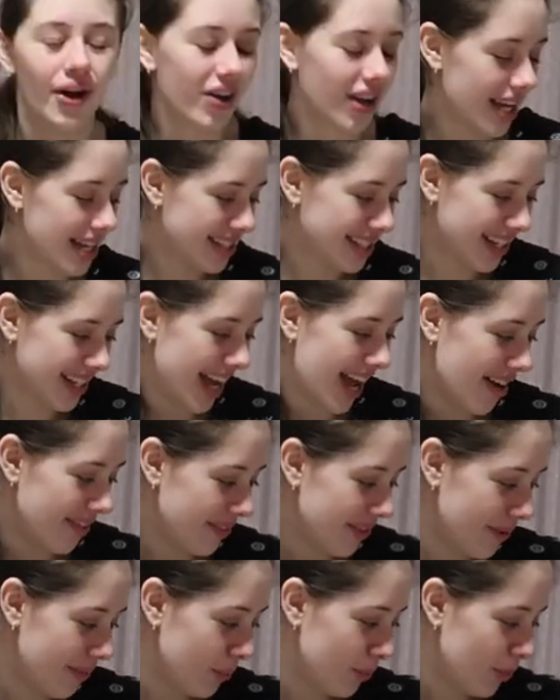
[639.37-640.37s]
Okay, so now I'm
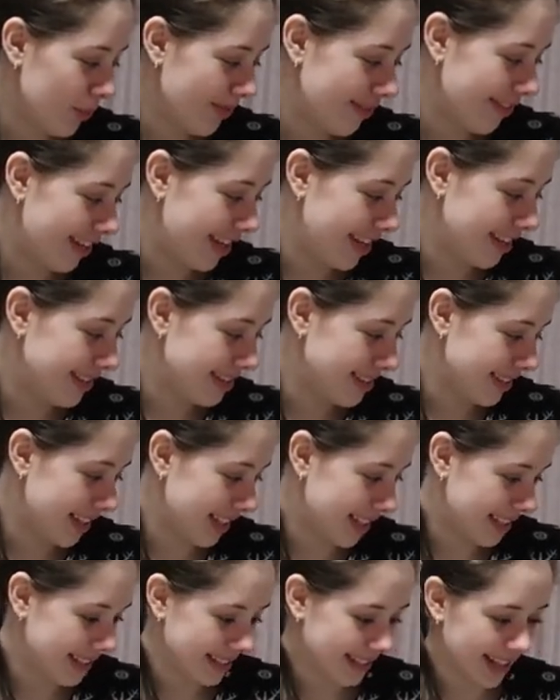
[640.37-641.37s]
gonna move into
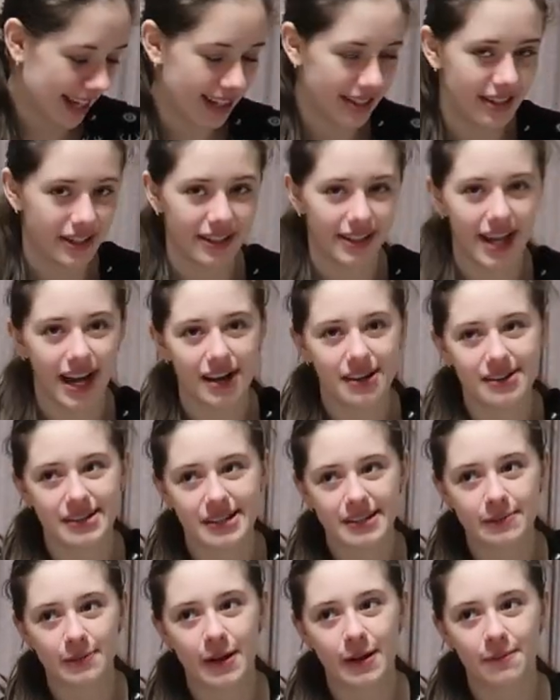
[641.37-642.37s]
like, I don't know how to
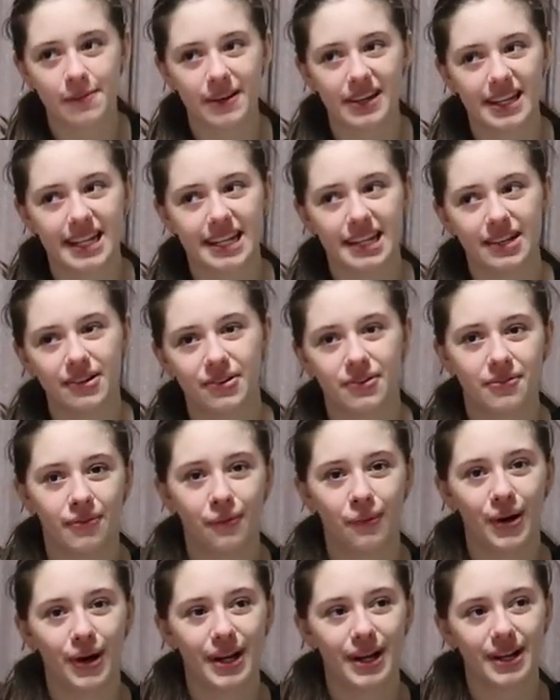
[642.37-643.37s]
explain it, but like
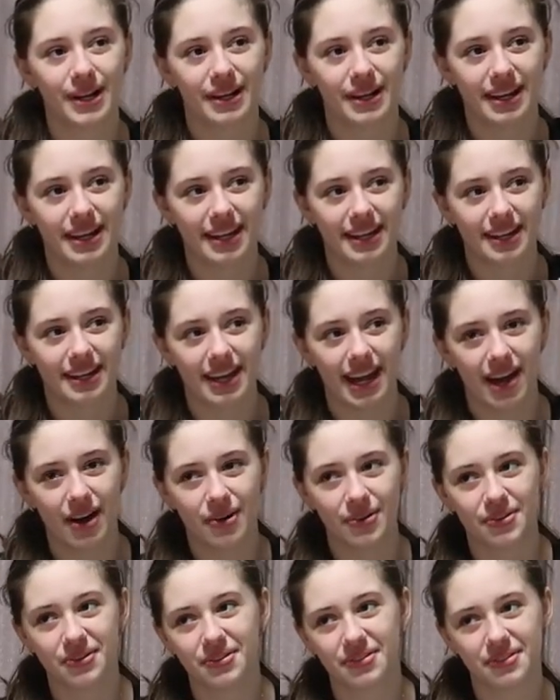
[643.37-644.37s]

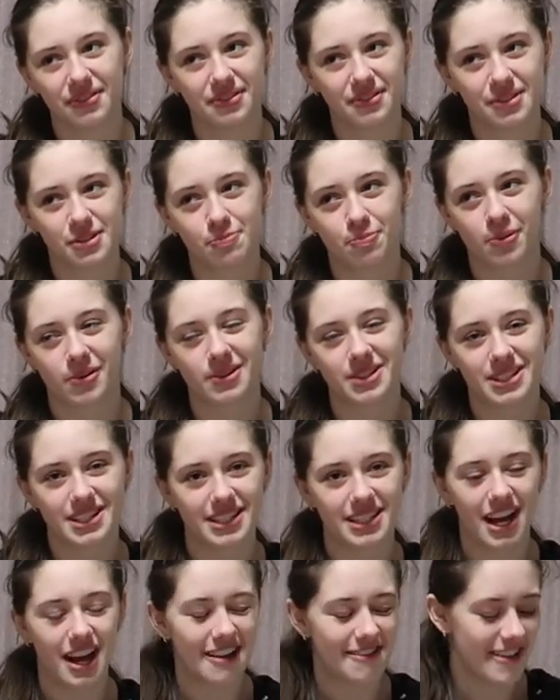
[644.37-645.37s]
workout, sports
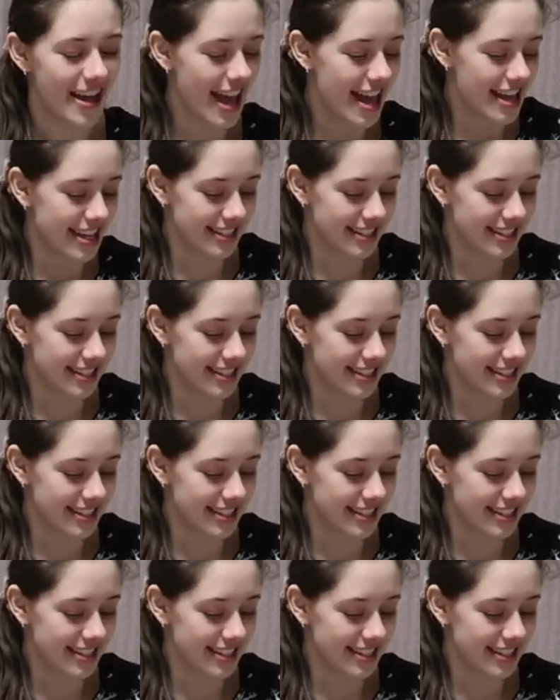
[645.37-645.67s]
stuff.